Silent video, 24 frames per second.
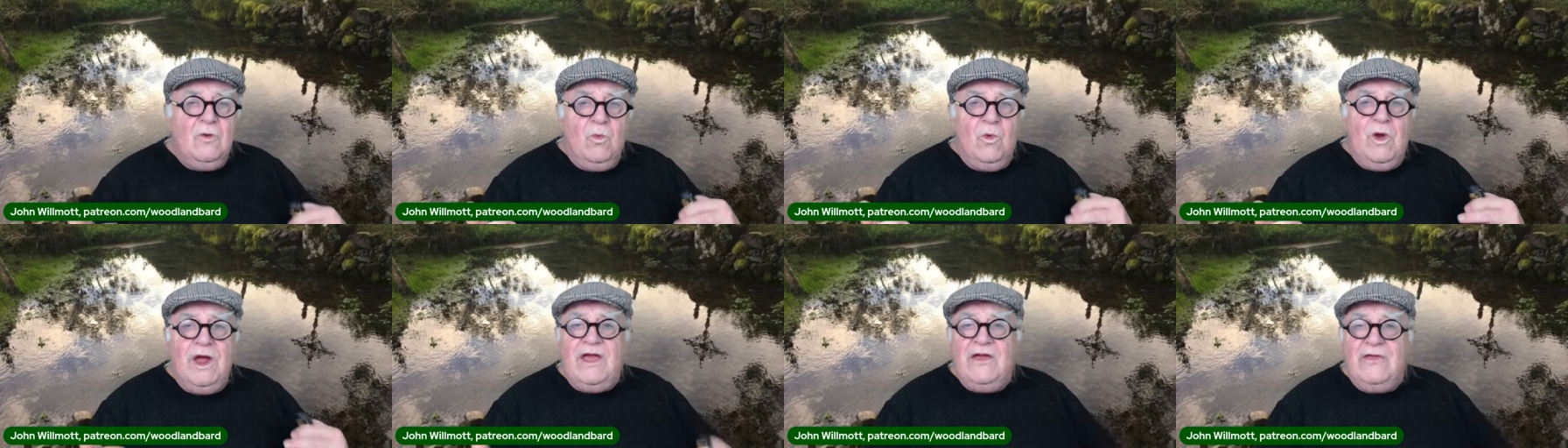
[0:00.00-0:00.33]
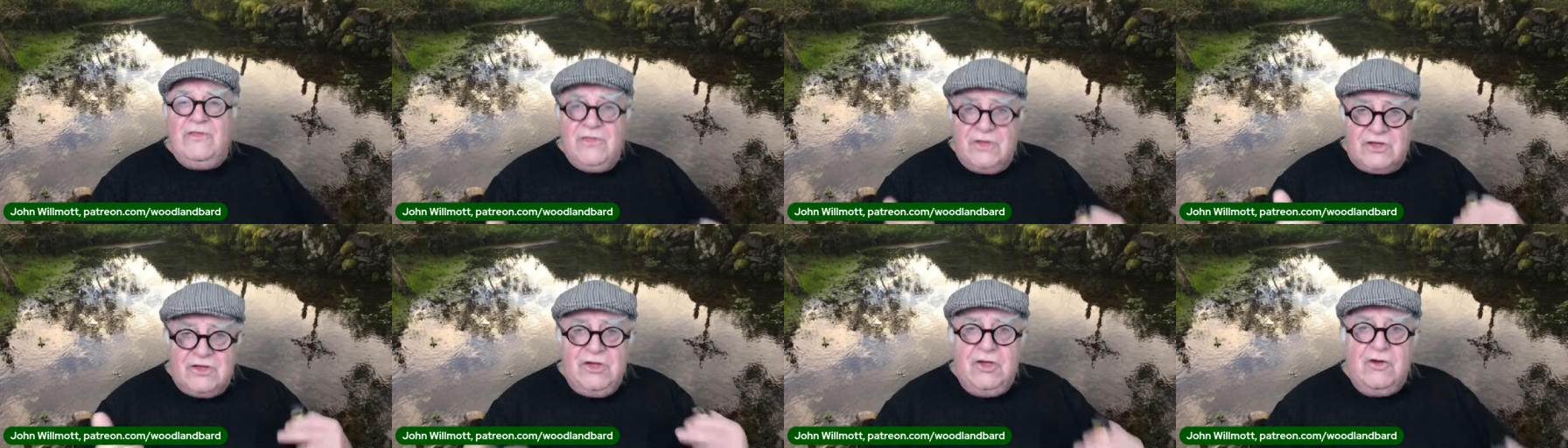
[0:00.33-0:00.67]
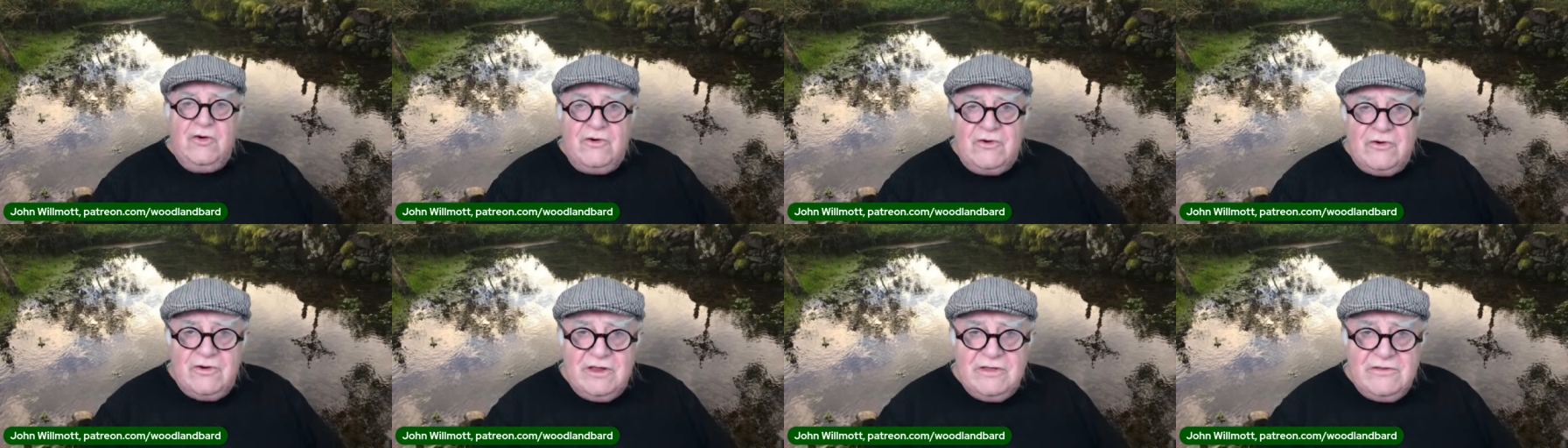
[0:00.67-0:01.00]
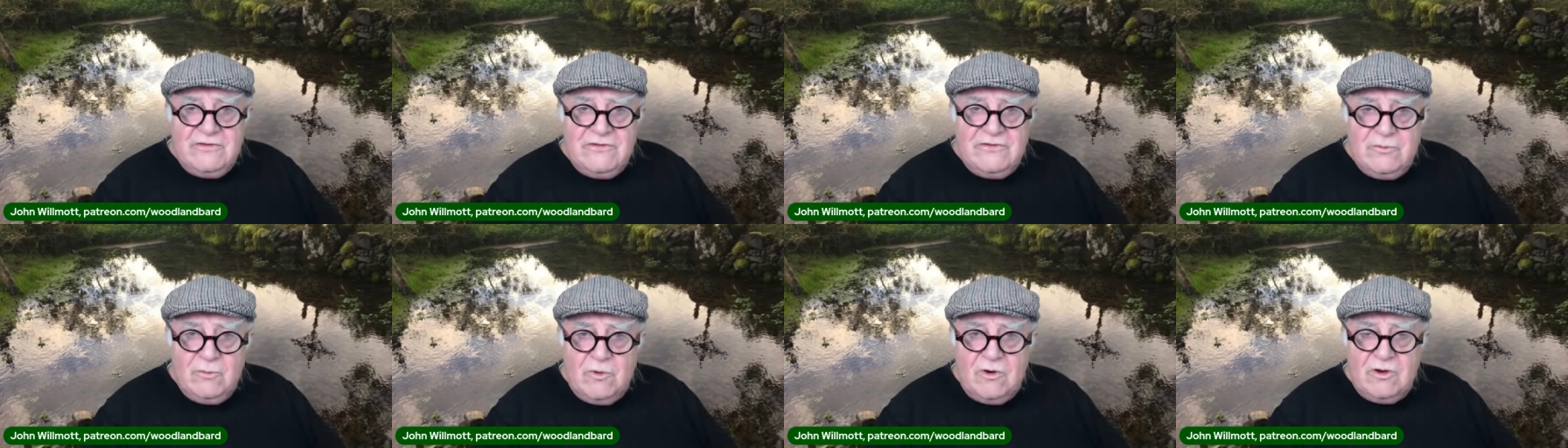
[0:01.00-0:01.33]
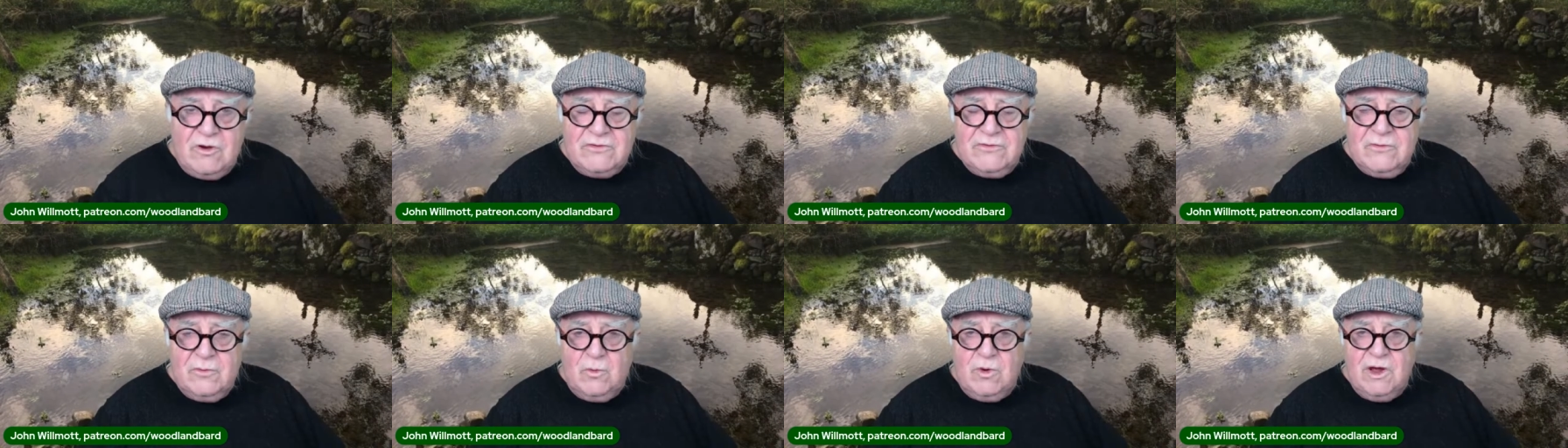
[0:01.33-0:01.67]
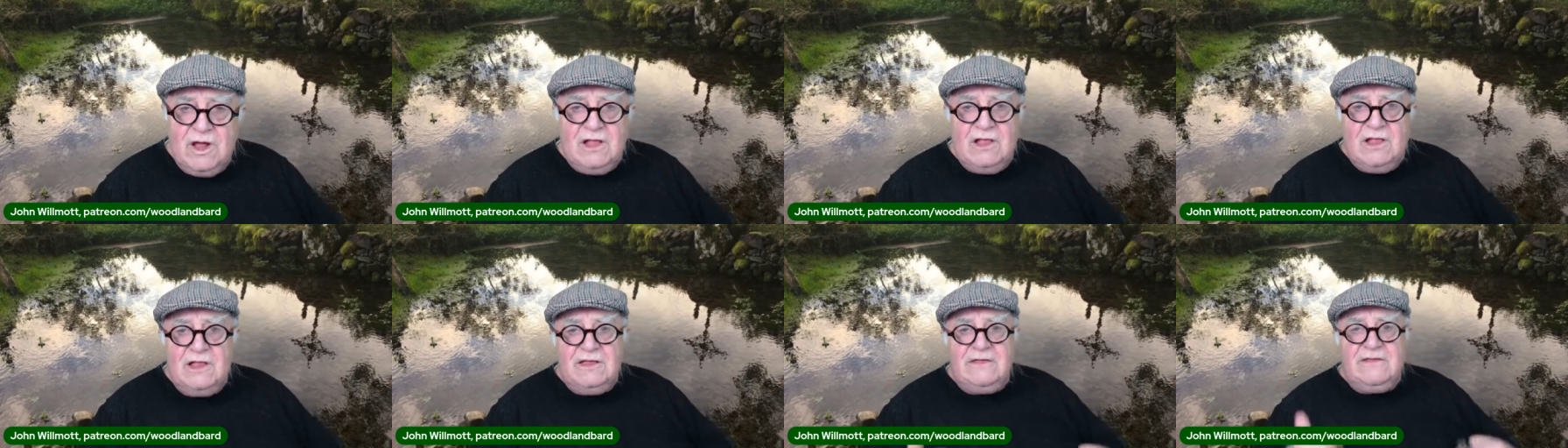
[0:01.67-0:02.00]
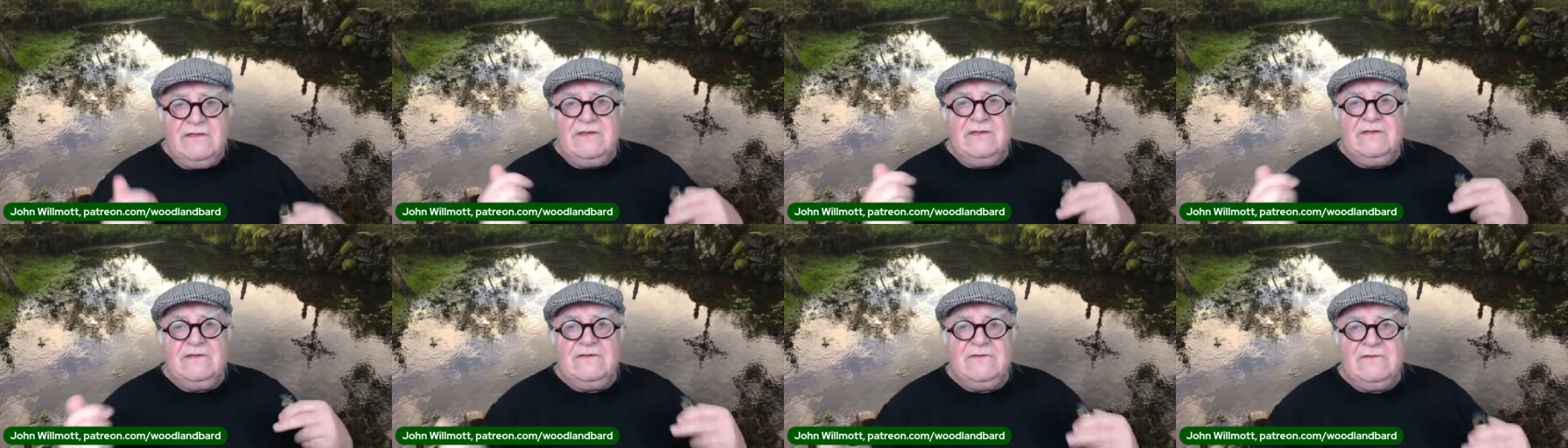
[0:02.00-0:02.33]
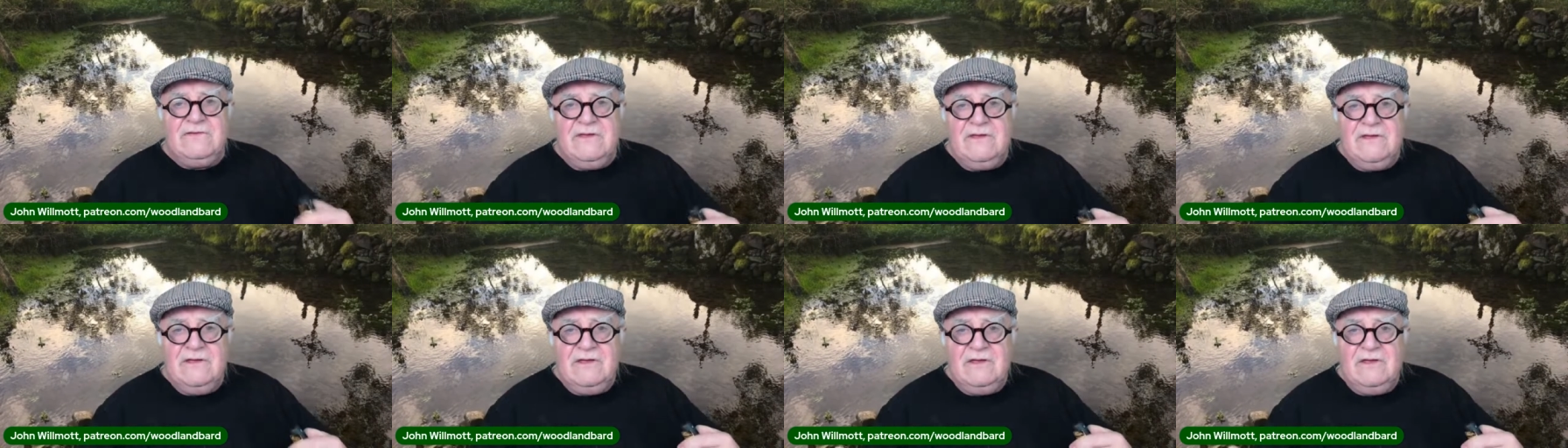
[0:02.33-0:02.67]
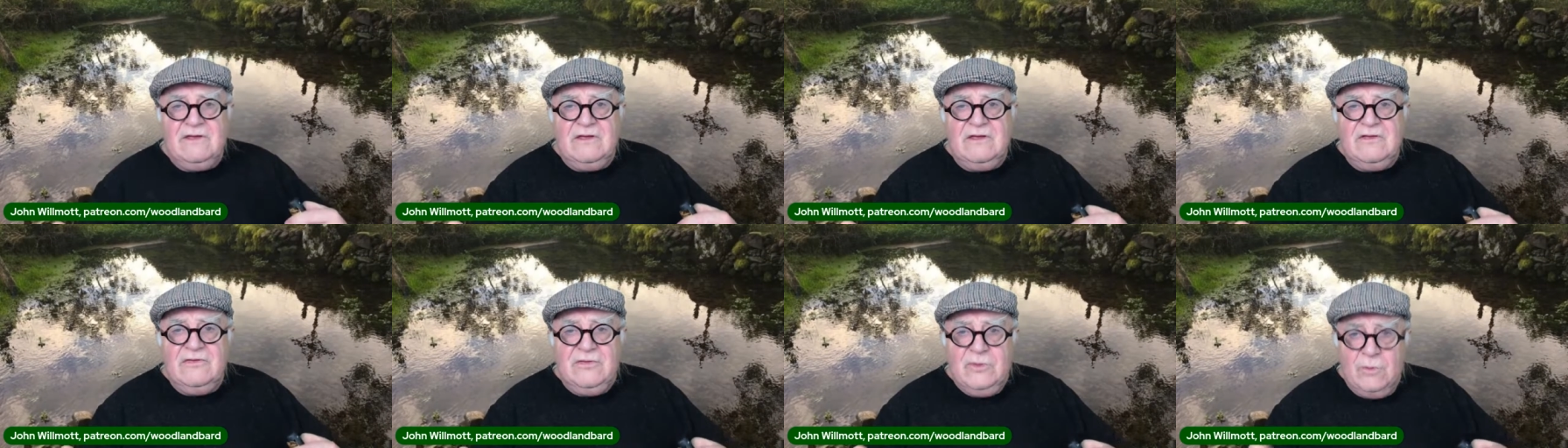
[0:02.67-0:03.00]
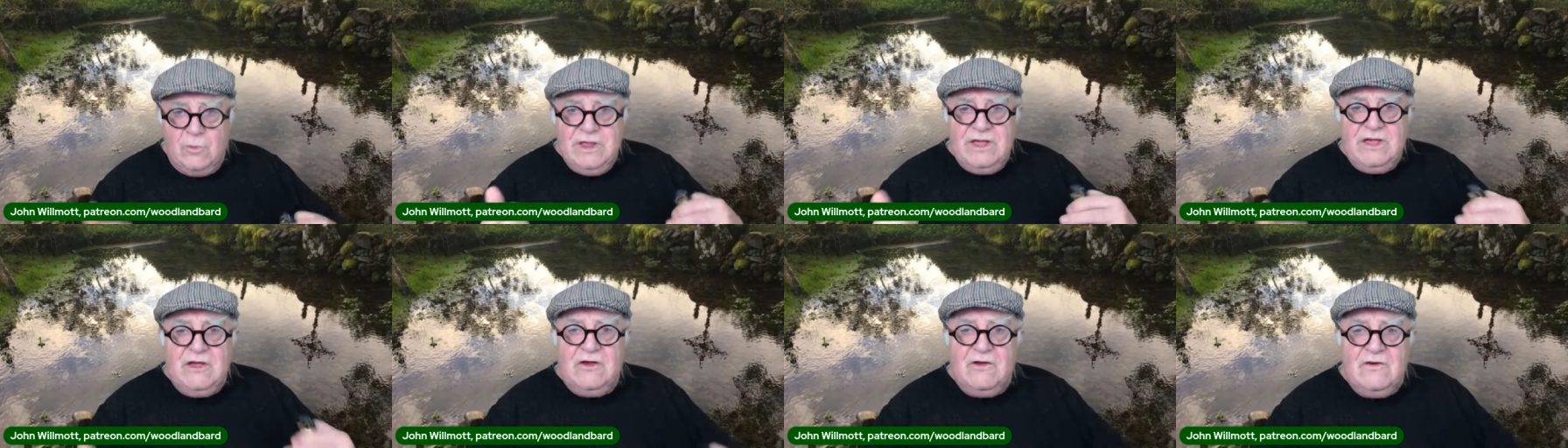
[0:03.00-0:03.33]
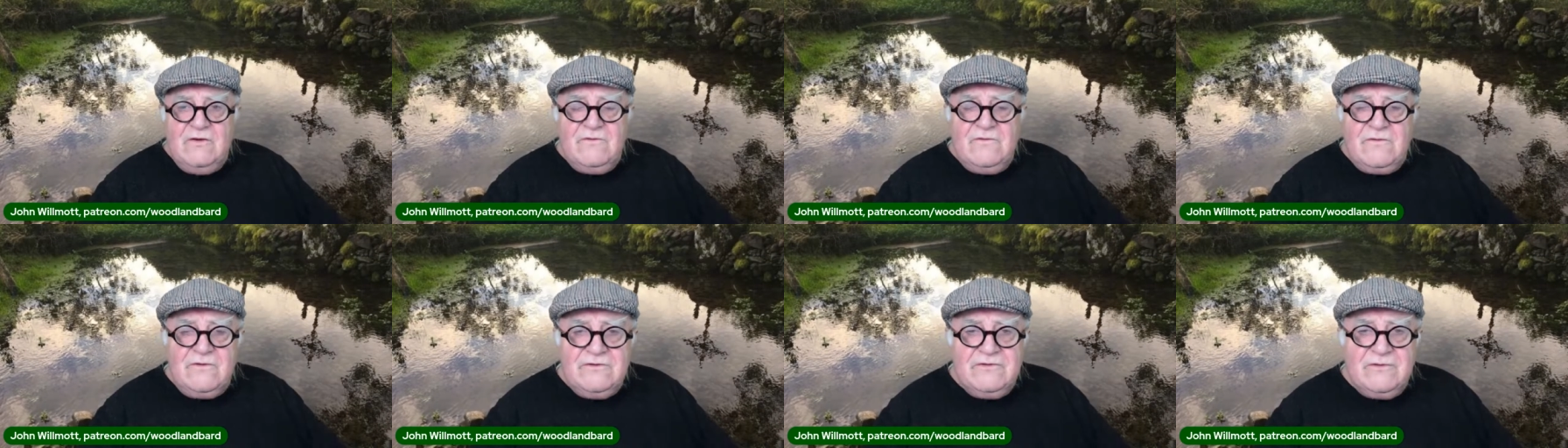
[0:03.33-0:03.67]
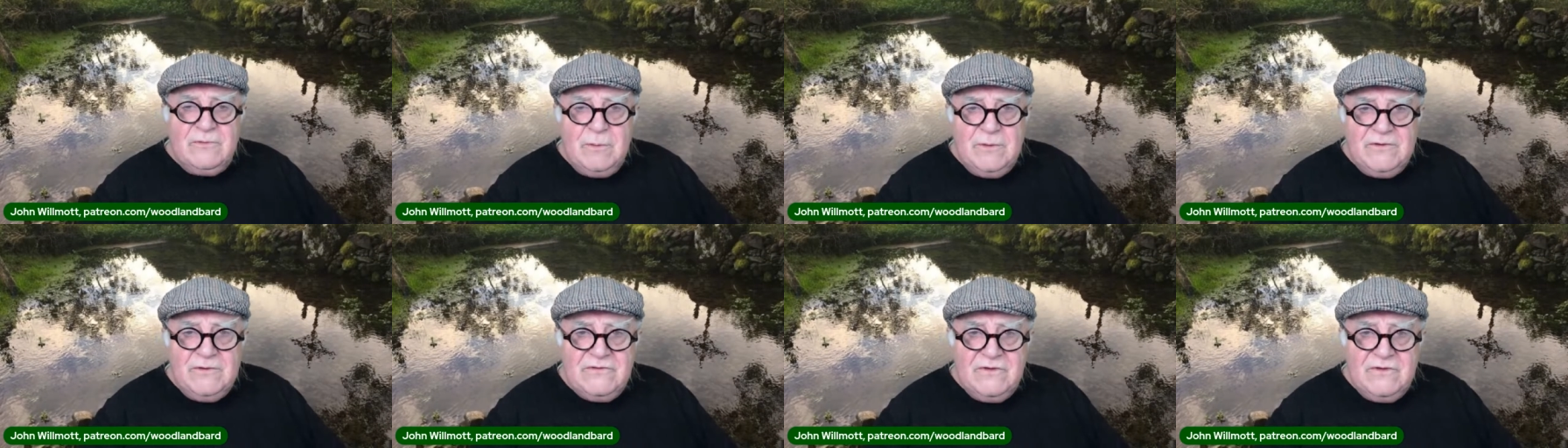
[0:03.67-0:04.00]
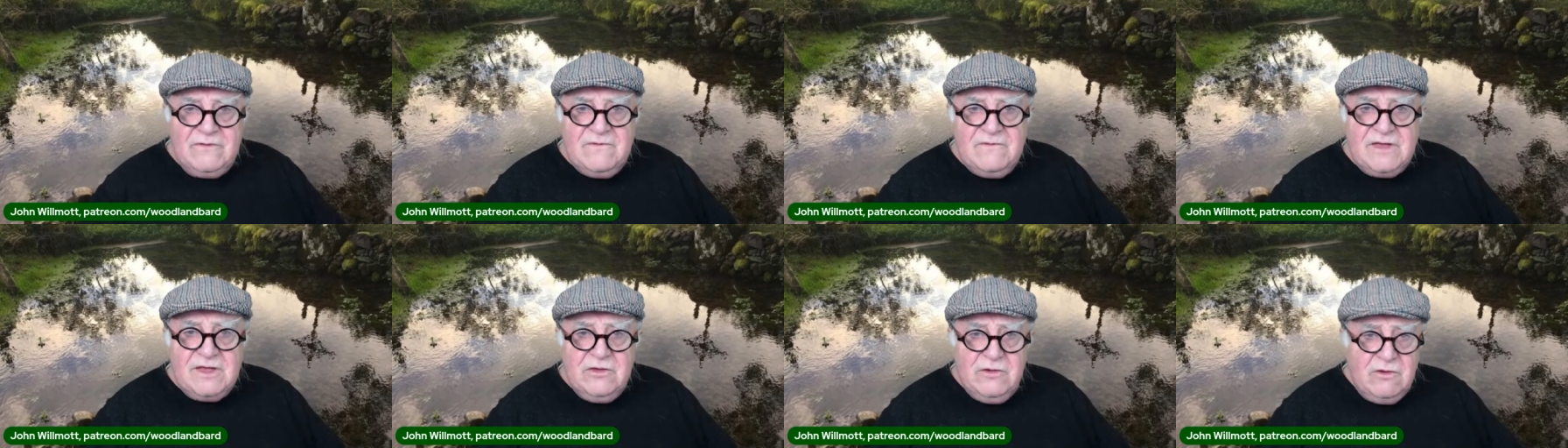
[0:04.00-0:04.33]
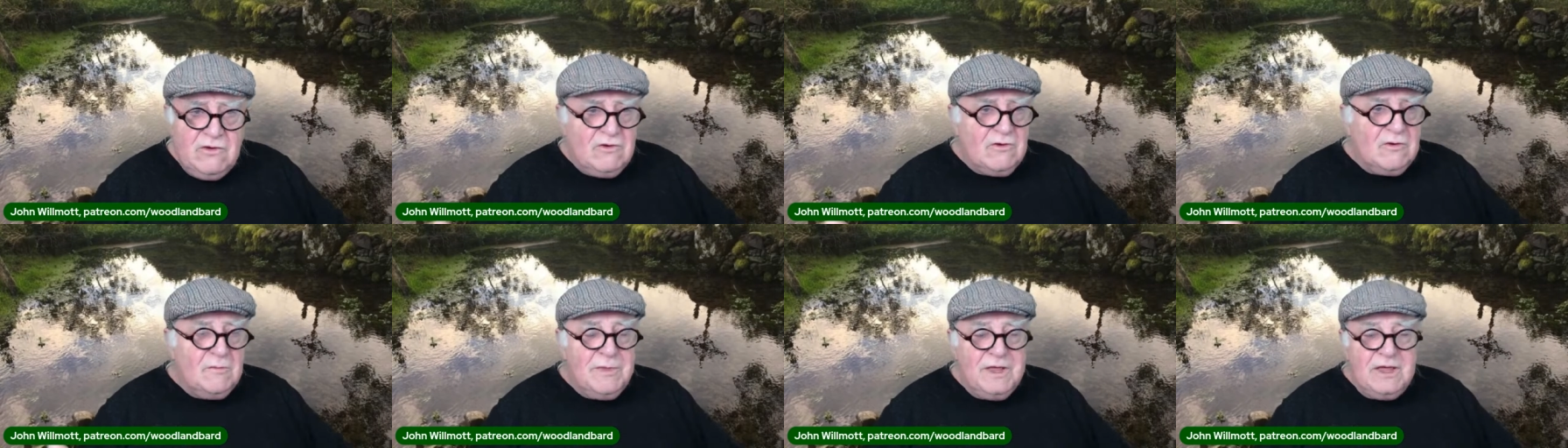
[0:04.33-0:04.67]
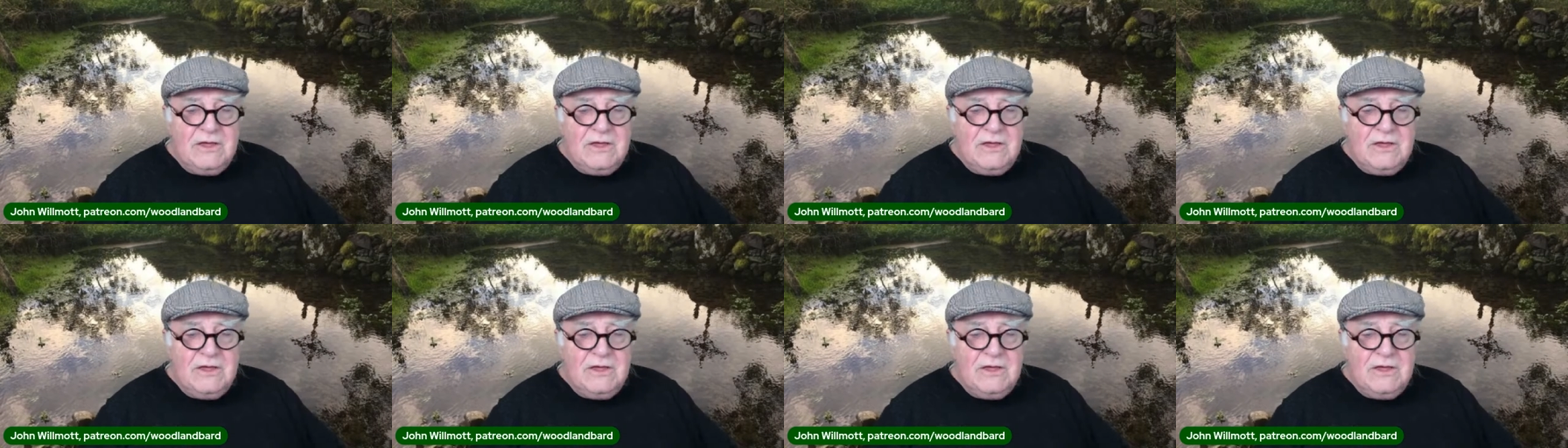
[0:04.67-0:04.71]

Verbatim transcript: where the cure is, what well it is that we go for a specific cure.